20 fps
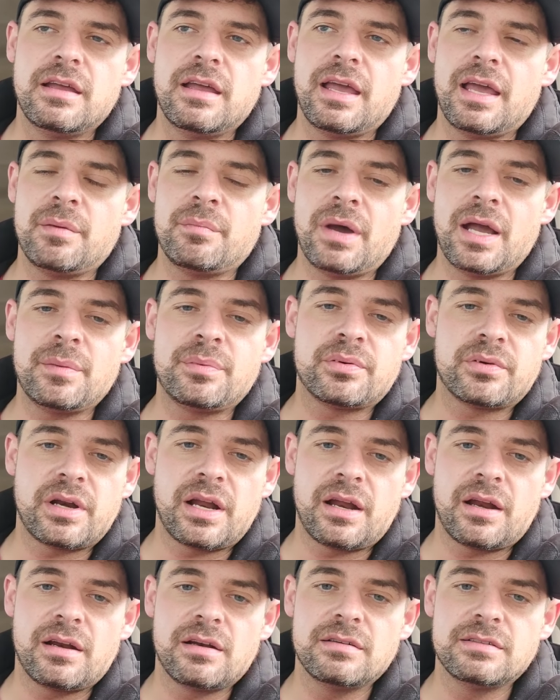And my
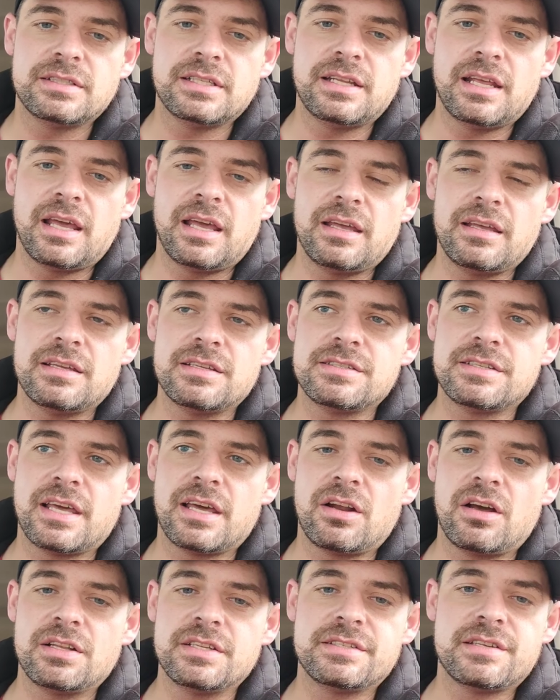prayer today is
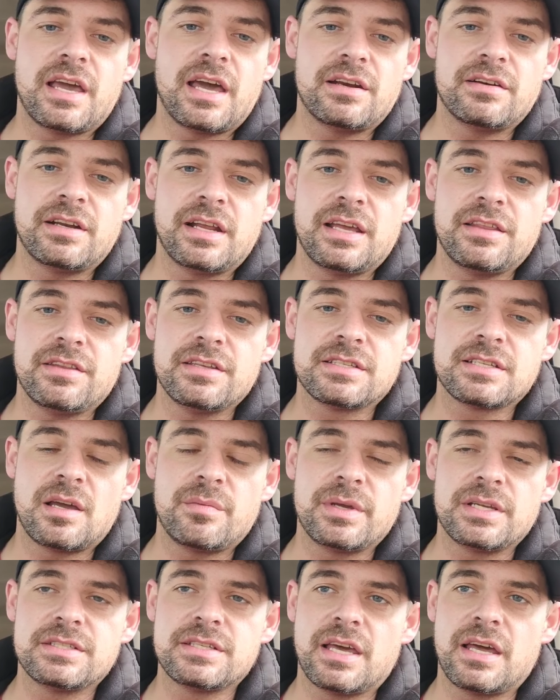that on Saturday, this
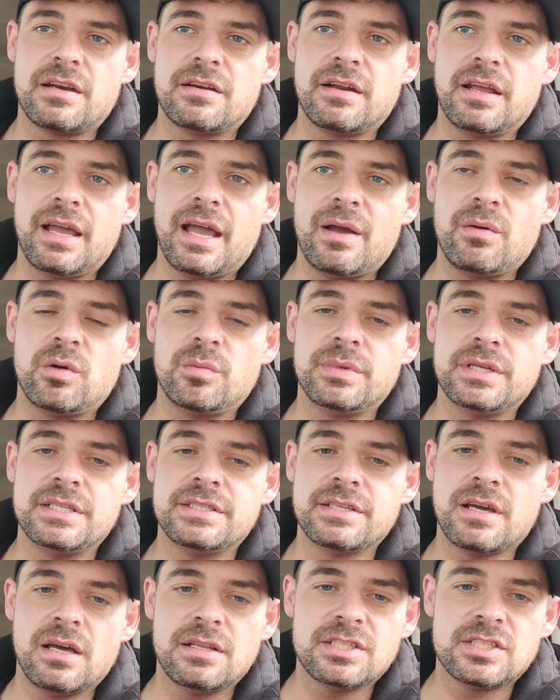coming Saturday, I will be
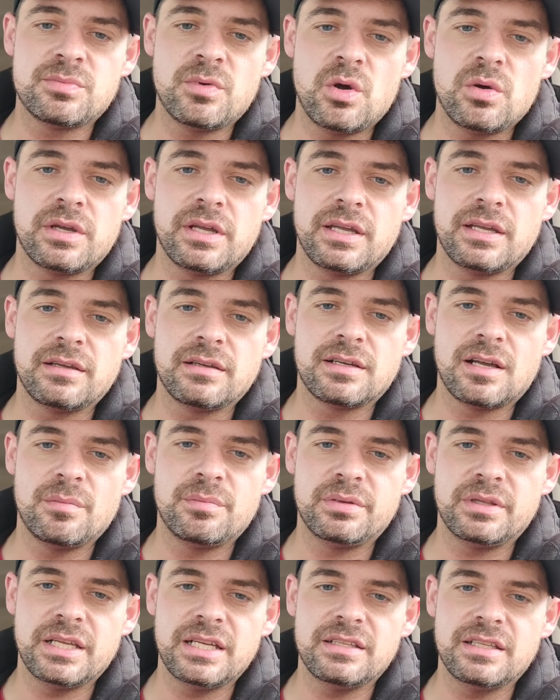done smoking
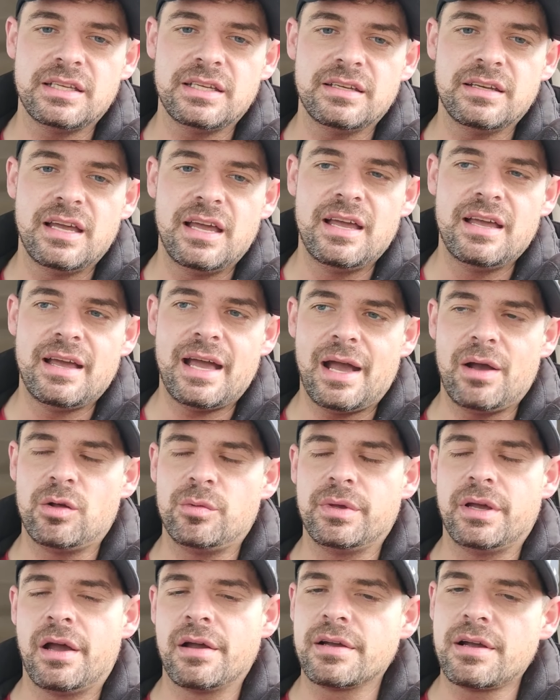completely. I will
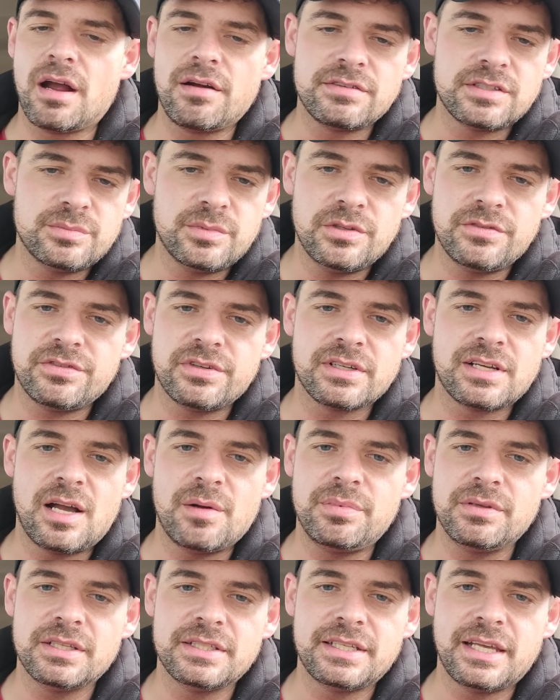be uncomfortable for a couple of